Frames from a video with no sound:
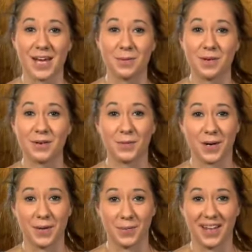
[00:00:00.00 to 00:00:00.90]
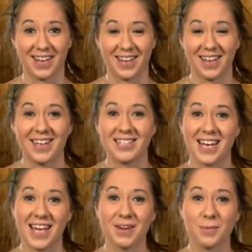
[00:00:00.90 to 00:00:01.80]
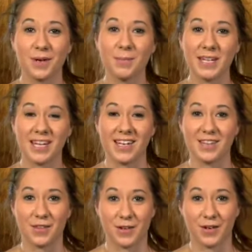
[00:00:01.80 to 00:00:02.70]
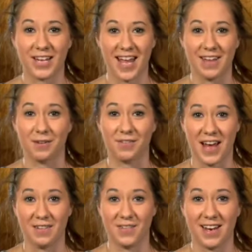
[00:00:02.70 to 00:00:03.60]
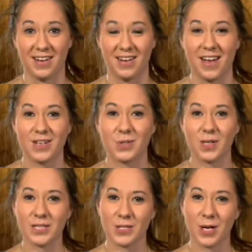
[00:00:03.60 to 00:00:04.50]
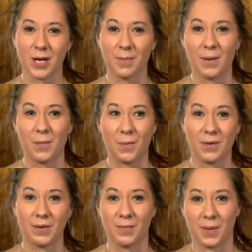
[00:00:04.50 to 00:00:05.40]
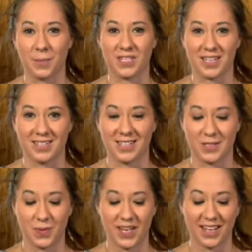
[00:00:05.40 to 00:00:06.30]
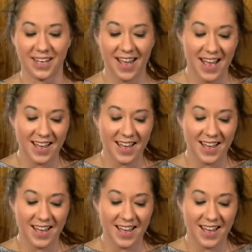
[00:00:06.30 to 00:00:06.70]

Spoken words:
I hope you had a great week. Today, we're going to be lighting the third candle of Advent. So let's talk about what it represents this week.